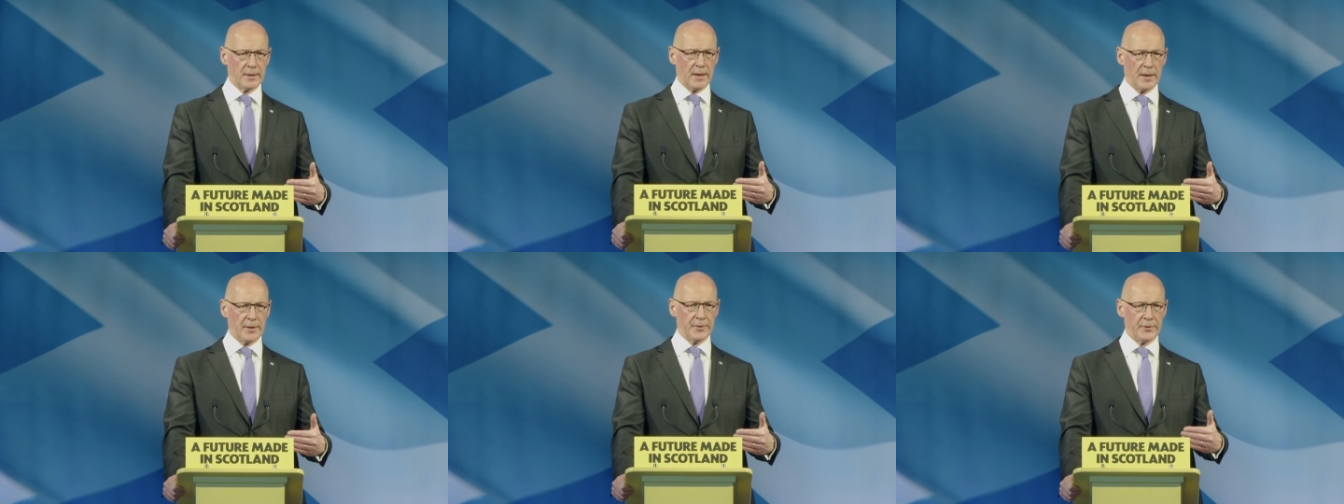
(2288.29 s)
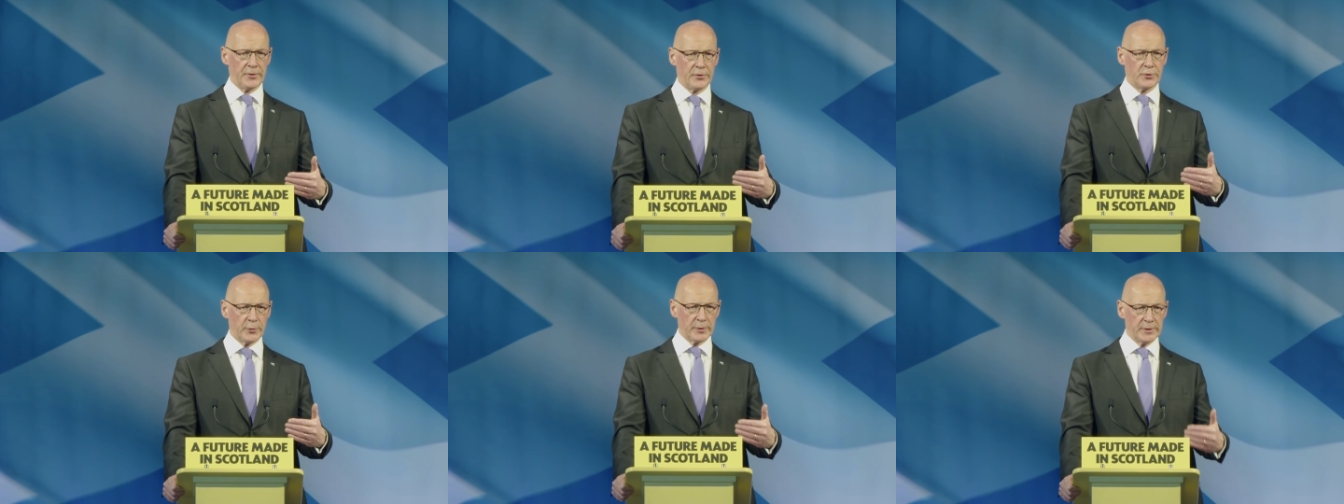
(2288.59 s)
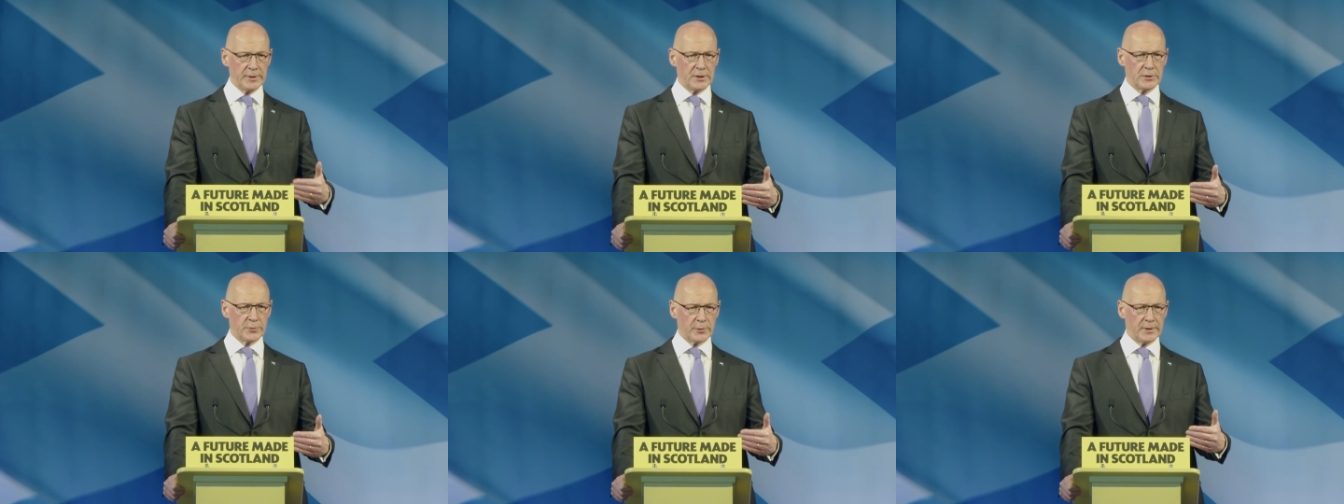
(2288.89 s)
And in
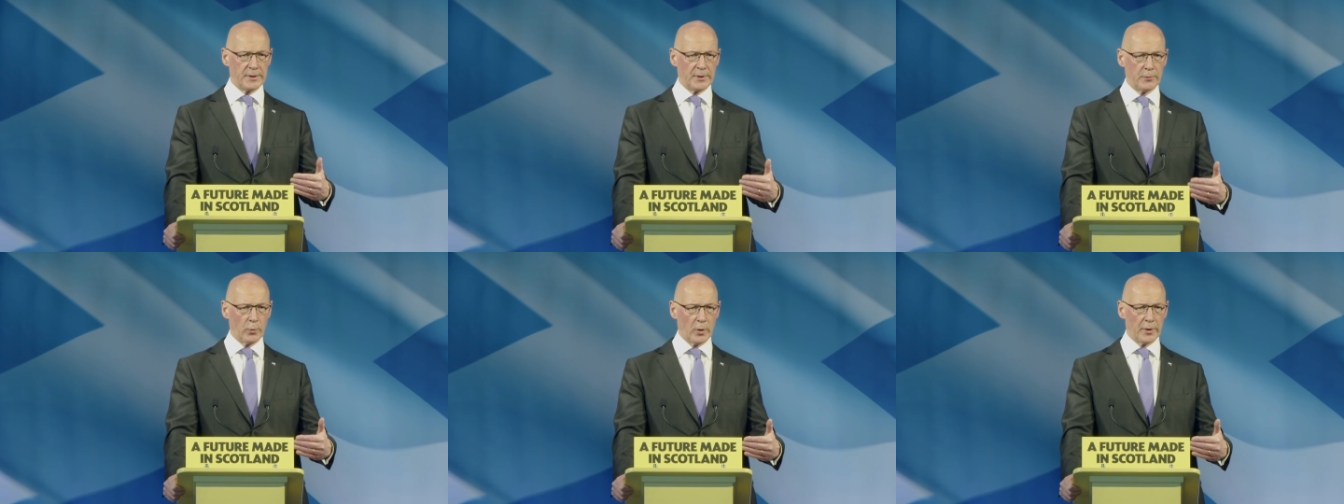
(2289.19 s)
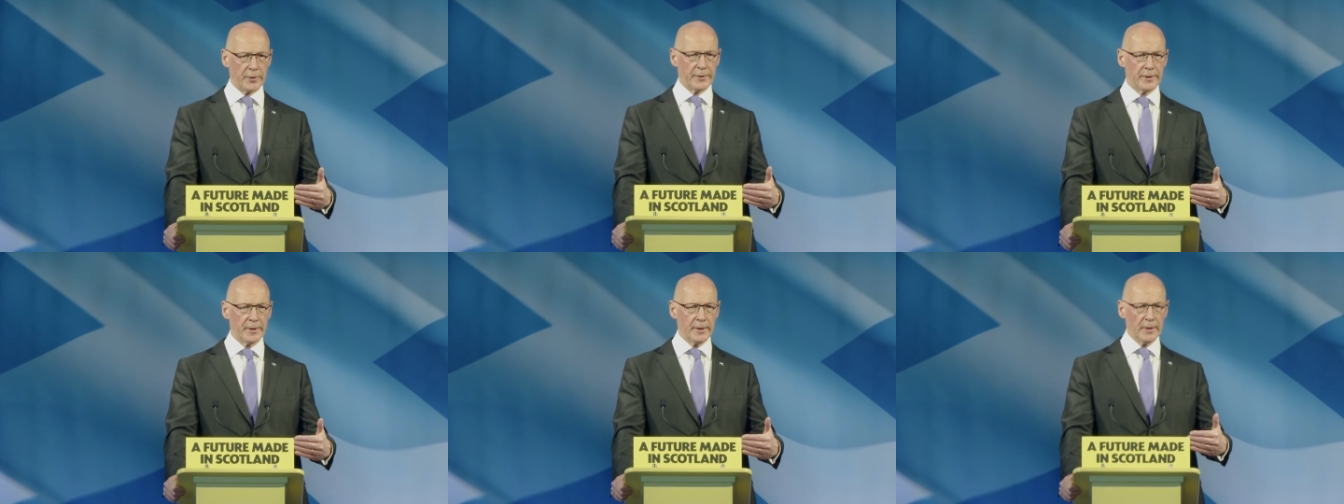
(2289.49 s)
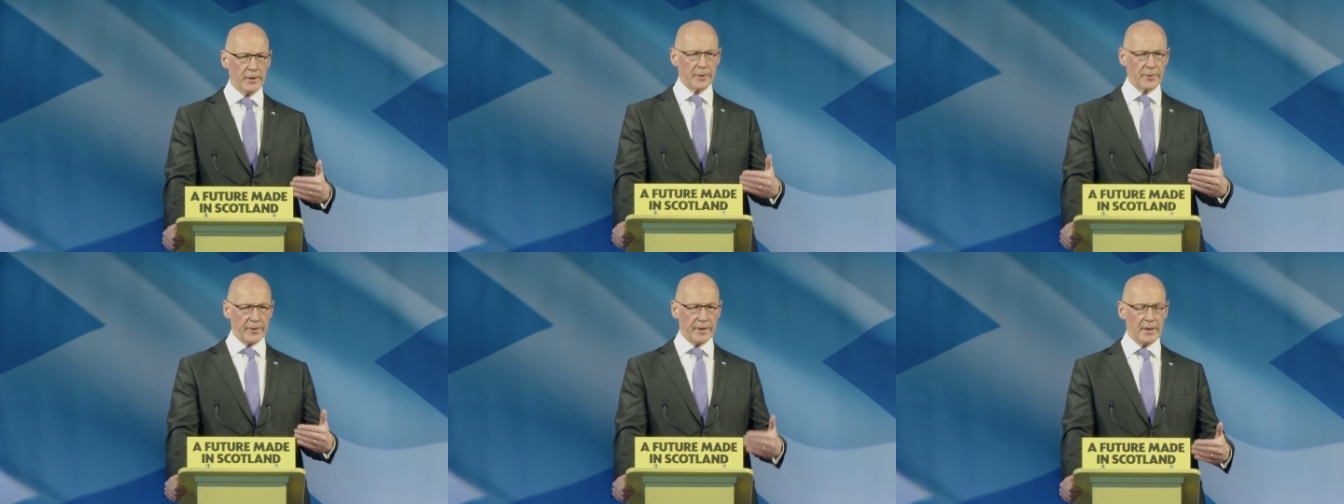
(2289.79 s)
2021,
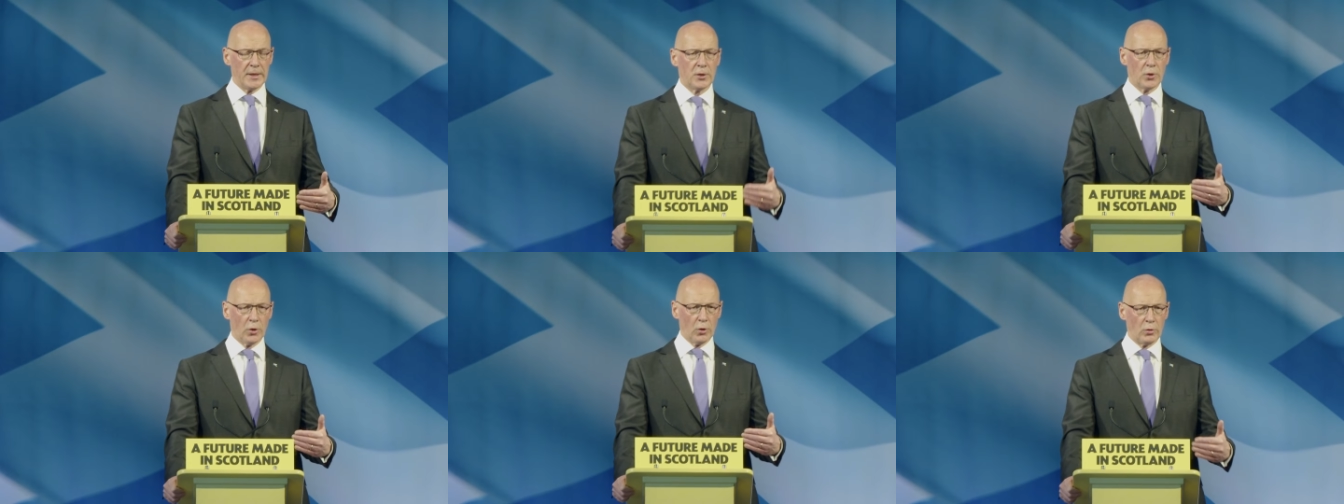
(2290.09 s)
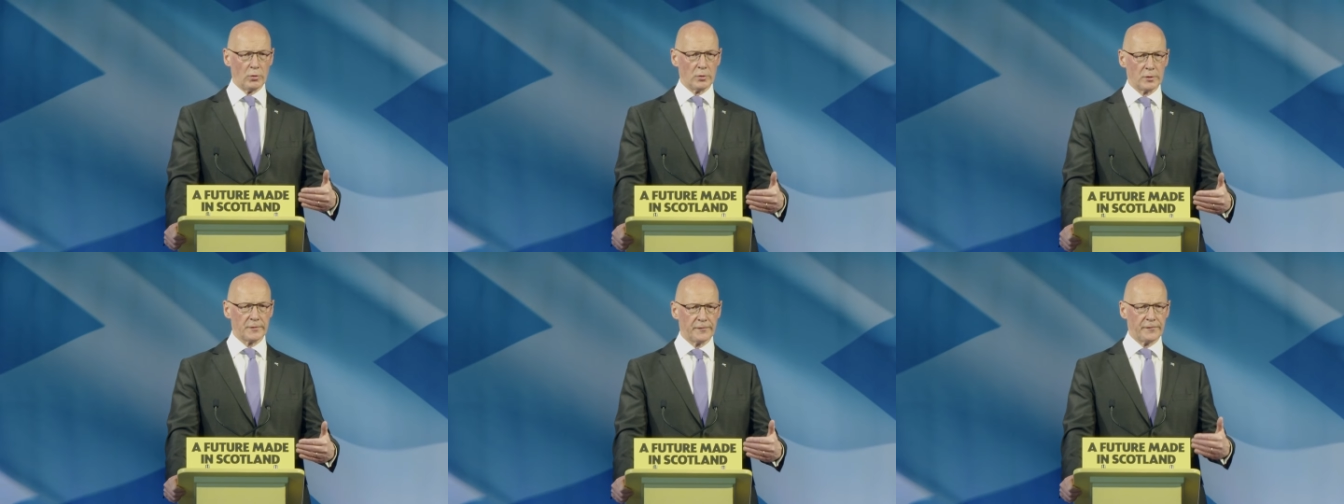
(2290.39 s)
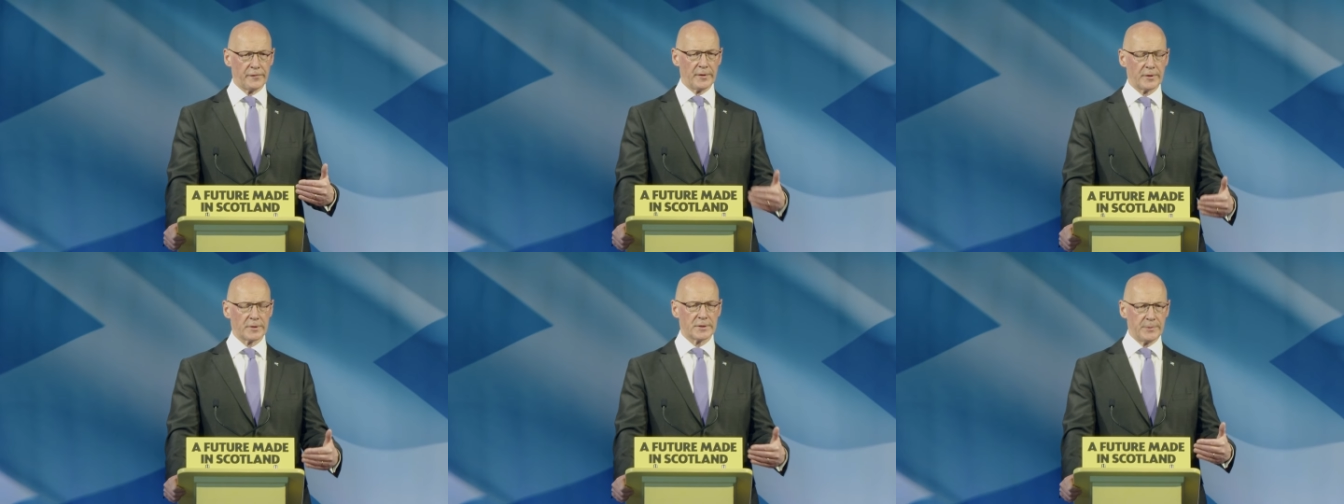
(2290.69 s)
they called
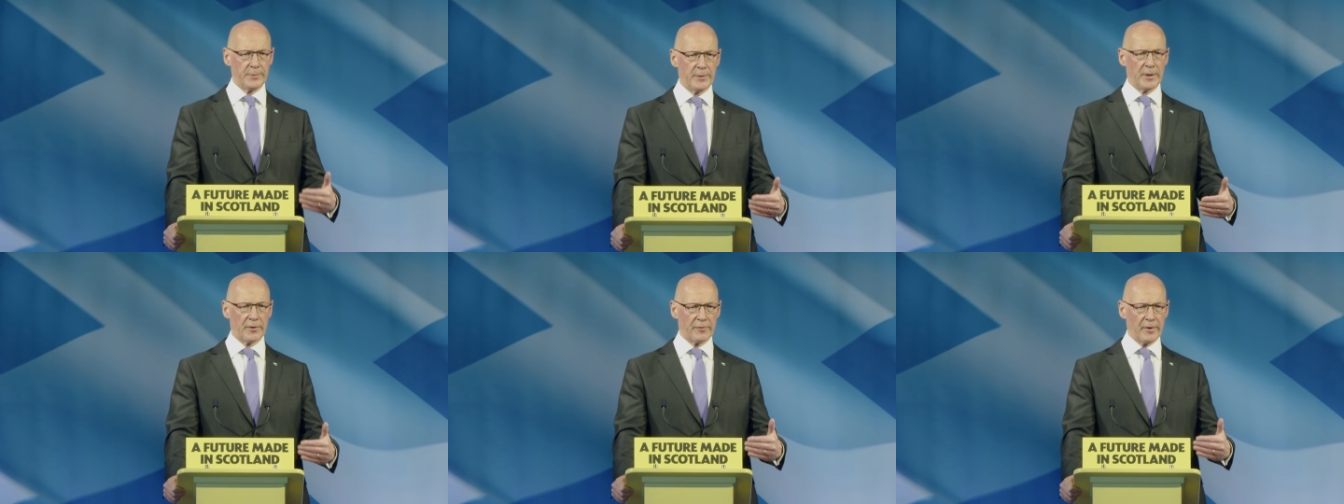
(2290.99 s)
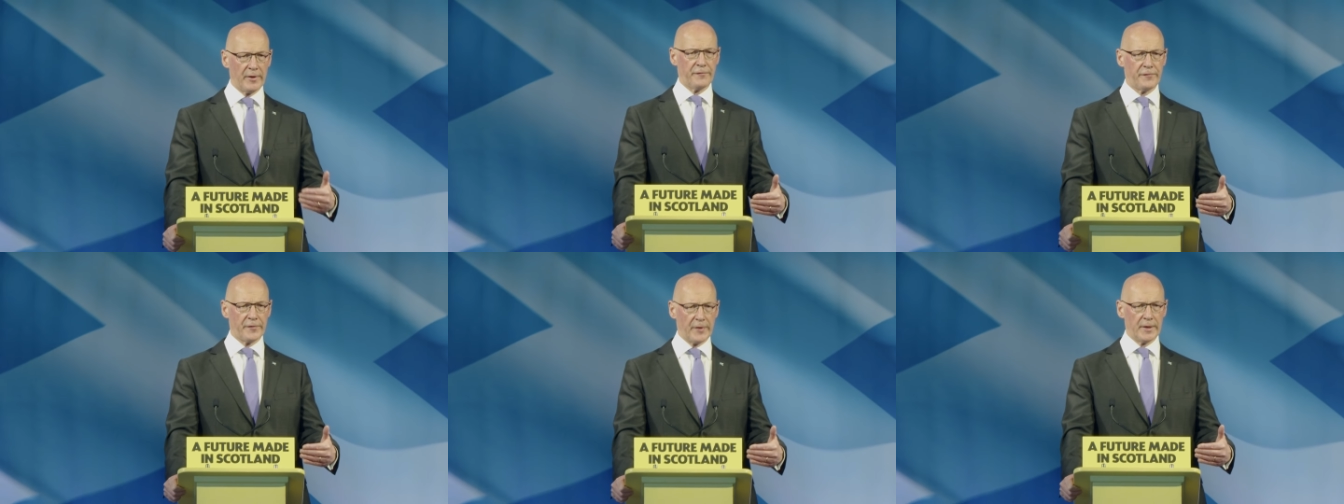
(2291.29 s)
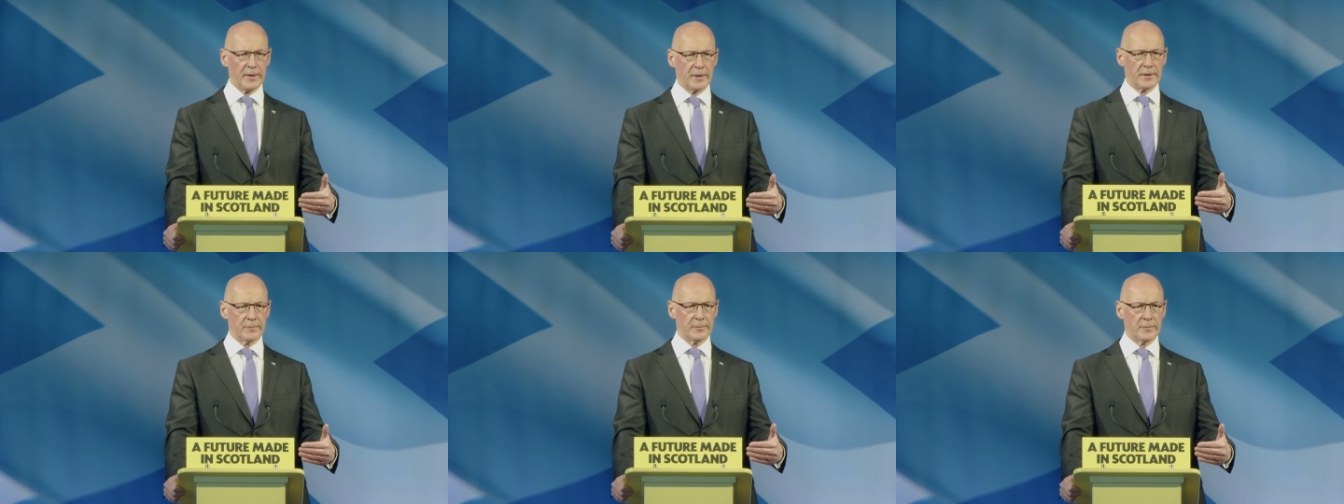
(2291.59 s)
for there to be a
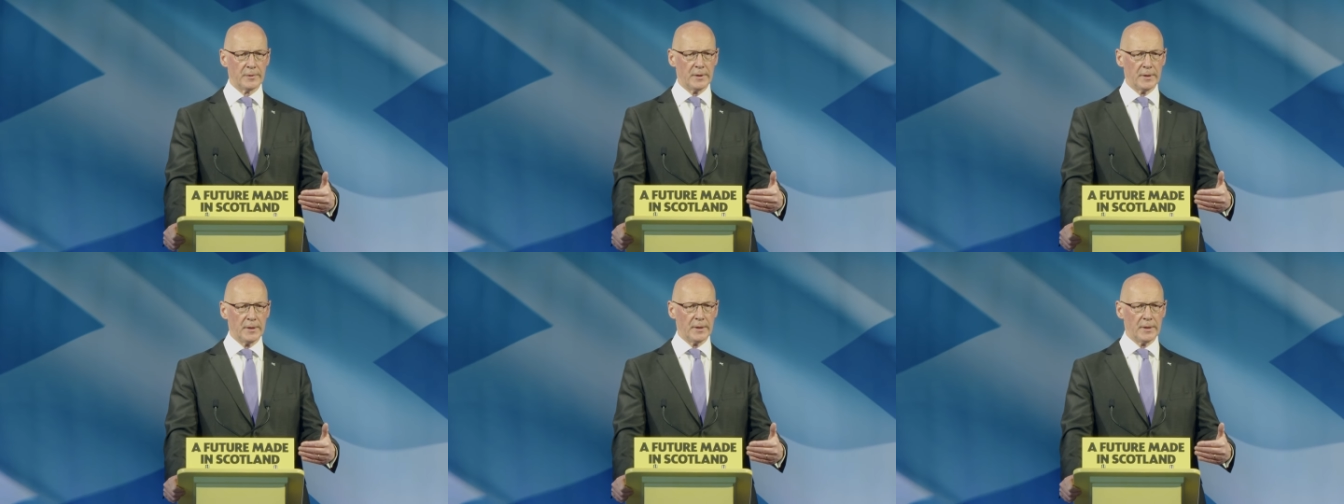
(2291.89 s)
referendum